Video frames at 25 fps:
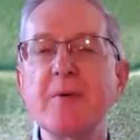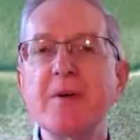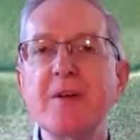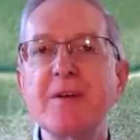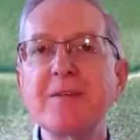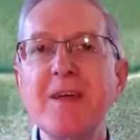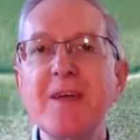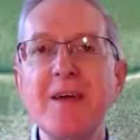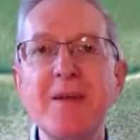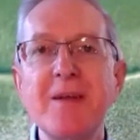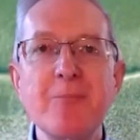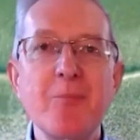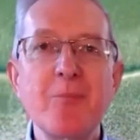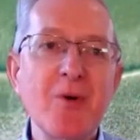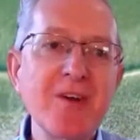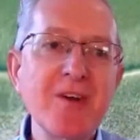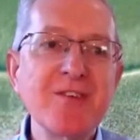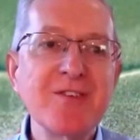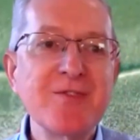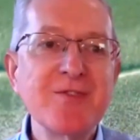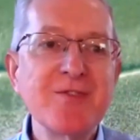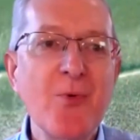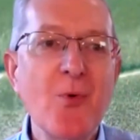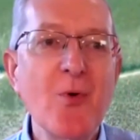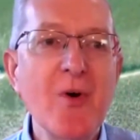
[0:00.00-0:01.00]
and
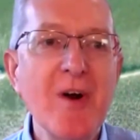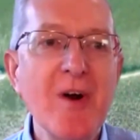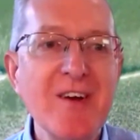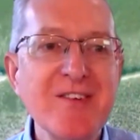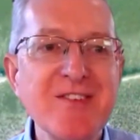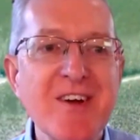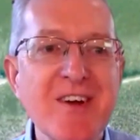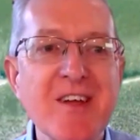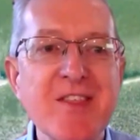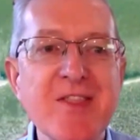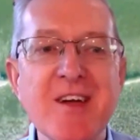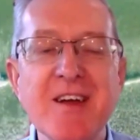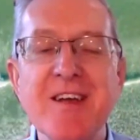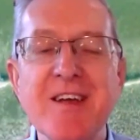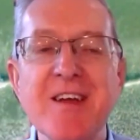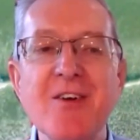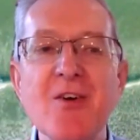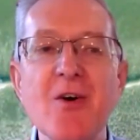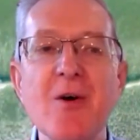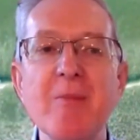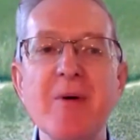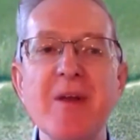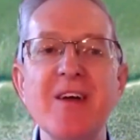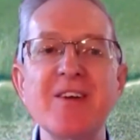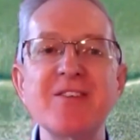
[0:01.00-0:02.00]
brings for us, I think, a
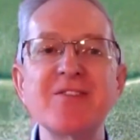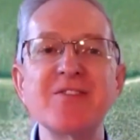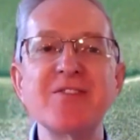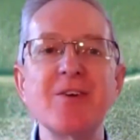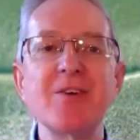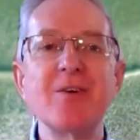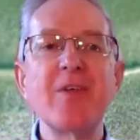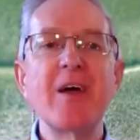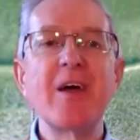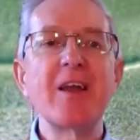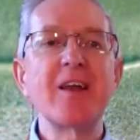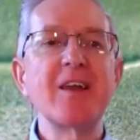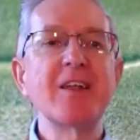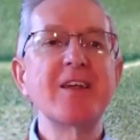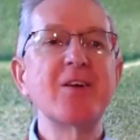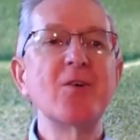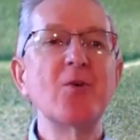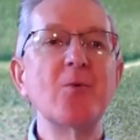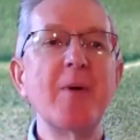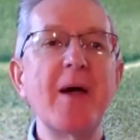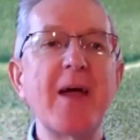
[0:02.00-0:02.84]
combination of that legal